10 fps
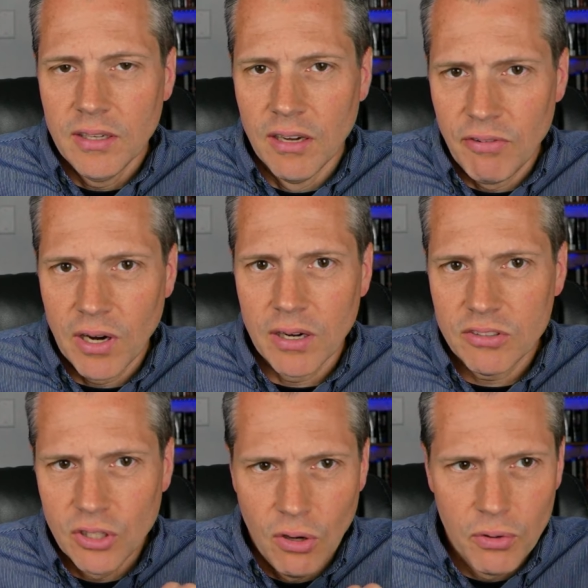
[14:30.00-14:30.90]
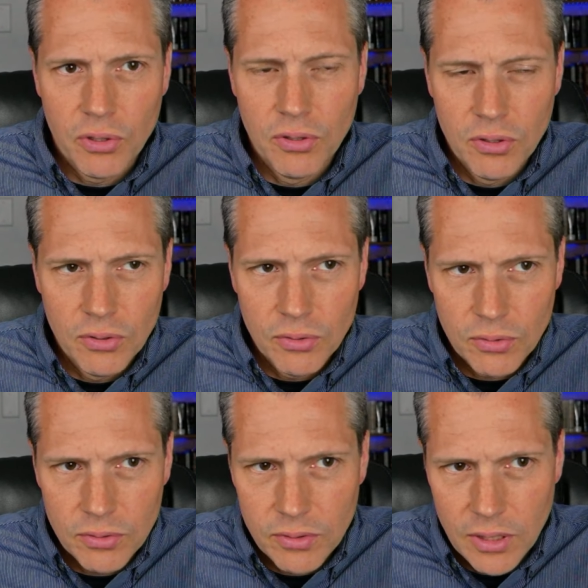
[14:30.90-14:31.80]
of our total
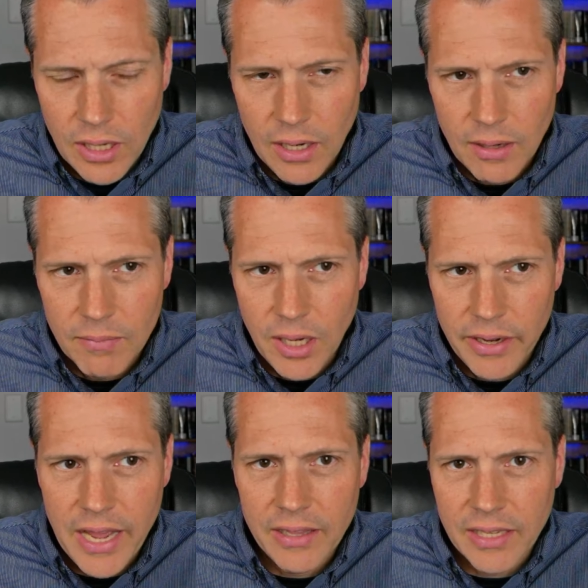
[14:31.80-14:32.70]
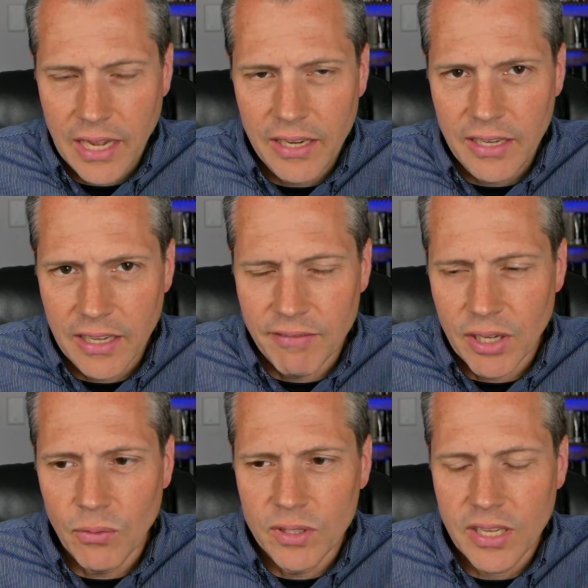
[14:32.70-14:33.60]
unallocated
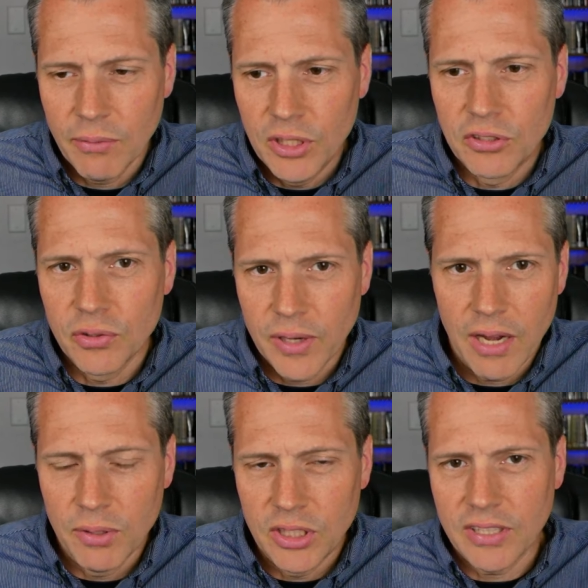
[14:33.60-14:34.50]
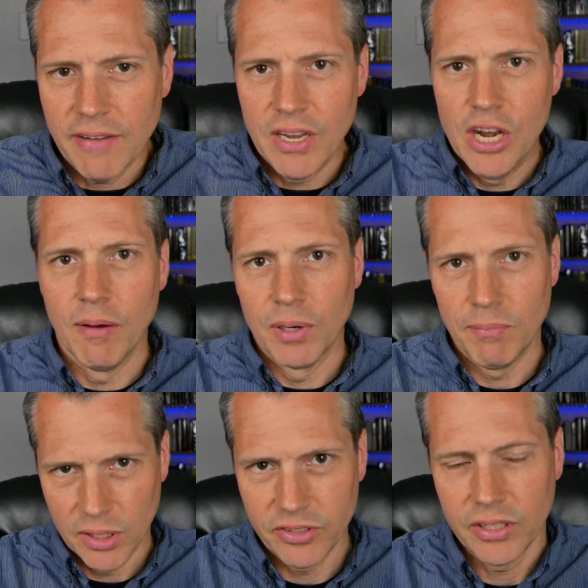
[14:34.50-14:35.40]
giving was how we used to, and now we just have a number
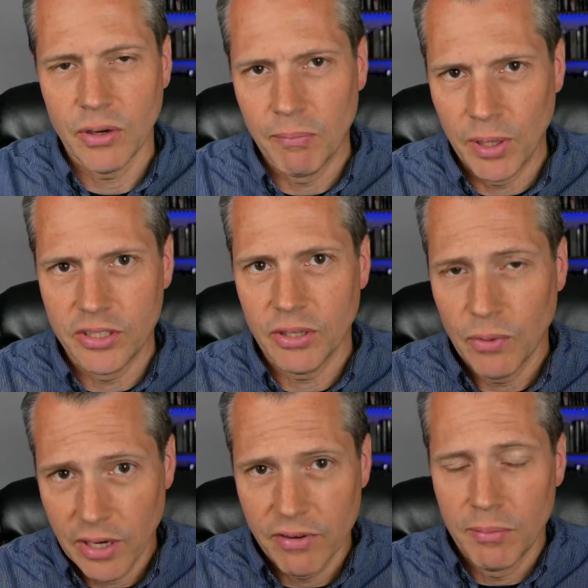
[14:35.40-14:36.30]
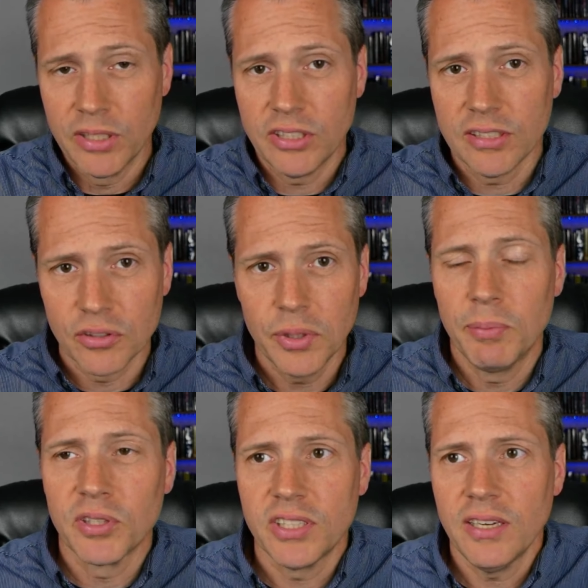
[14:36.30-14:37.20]
built into our budget. Whatever our budget is,
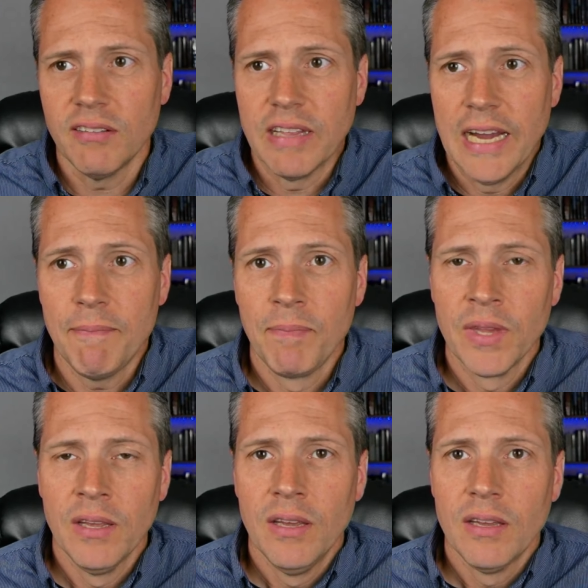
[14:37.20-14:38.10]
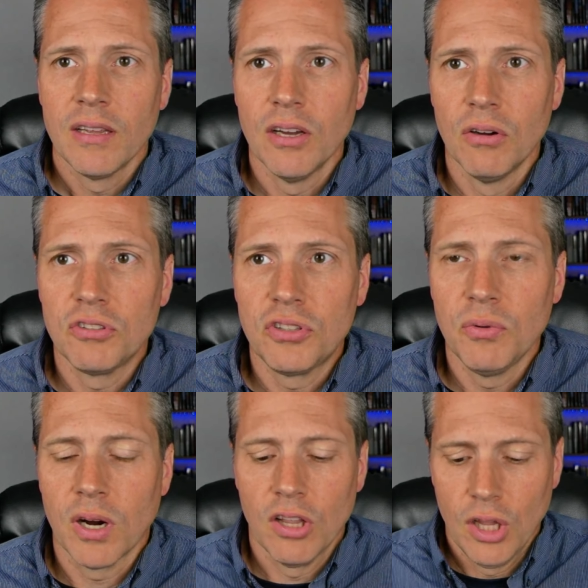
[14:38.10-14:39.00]
3% of that goes to
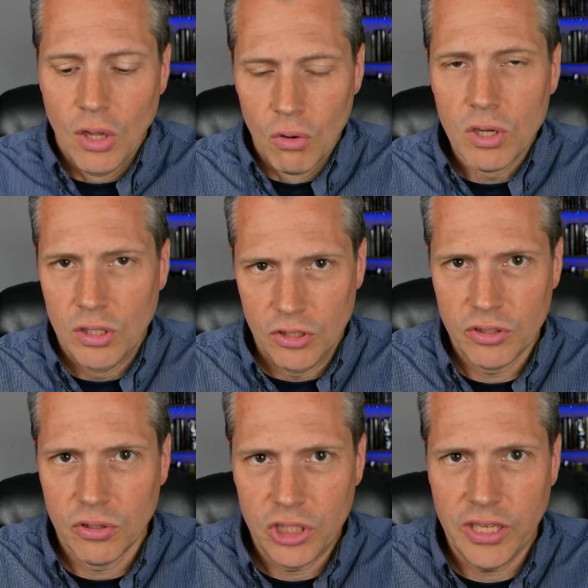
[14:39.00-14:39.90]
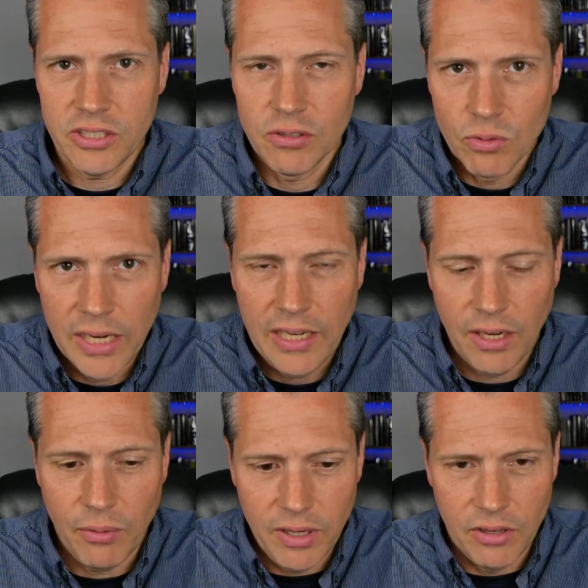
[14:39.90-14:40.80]
our local association right
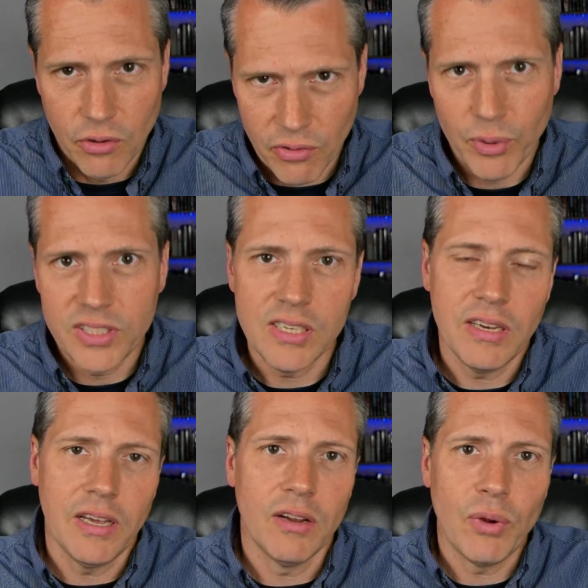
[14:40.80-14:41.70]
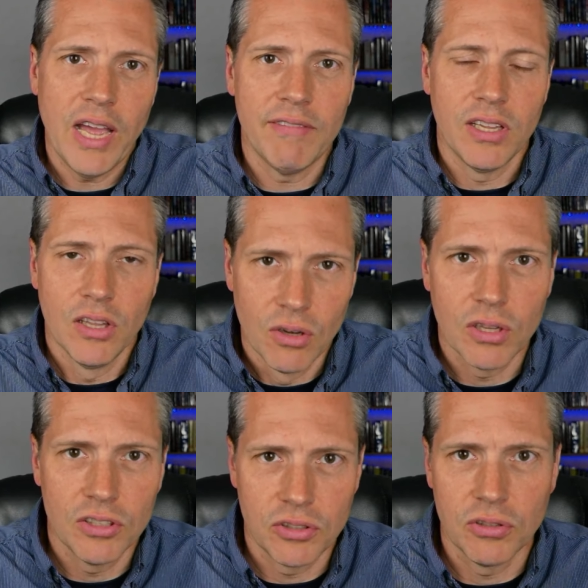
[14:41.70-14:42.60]
here. In Northwest Indiana, we have a
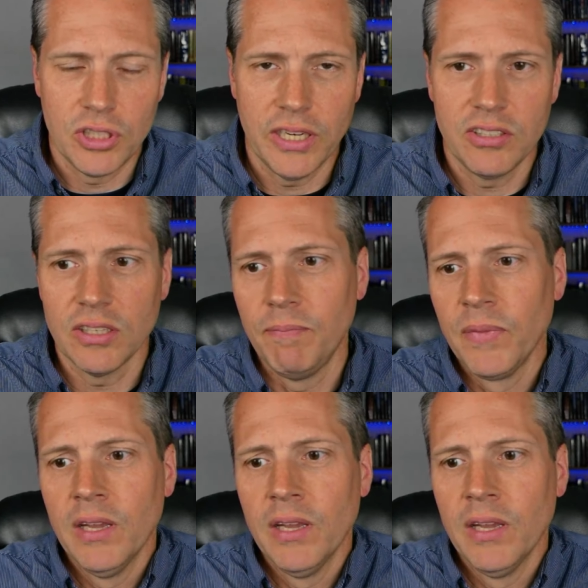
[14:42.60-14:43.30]
local association.